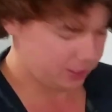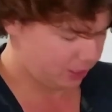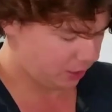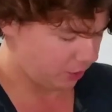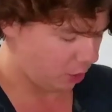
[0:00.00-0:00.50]

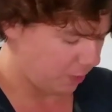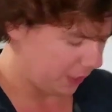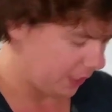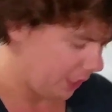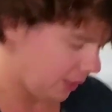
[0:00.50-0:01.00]
bucks, so
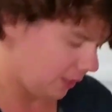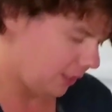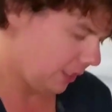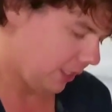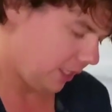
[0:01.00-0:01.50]
no big
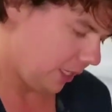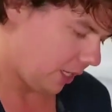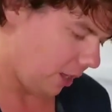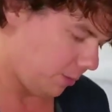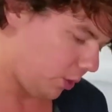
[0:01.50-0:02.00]
deal.
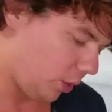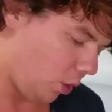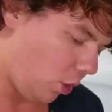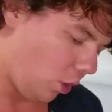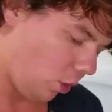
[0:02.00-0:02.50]
It
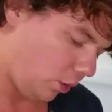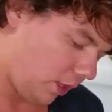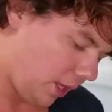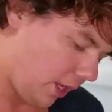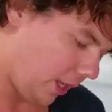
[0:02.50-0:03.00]
comes with the
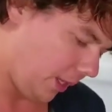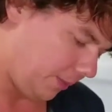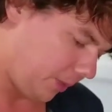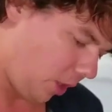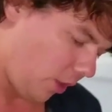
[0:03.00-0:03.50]
whole,
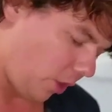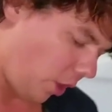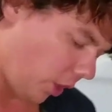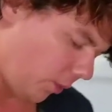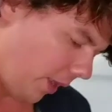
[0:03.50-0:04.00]
uh,
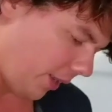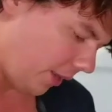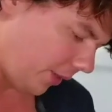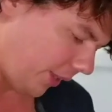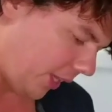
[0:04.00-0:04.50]
all the
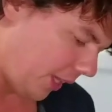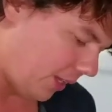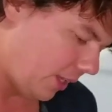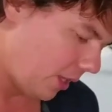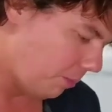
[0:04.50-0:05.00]
hardware and
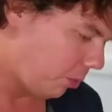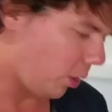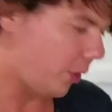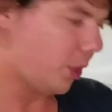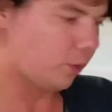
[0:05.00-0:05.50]
everything.
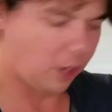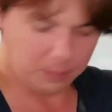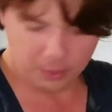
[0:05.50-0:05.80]
Put all your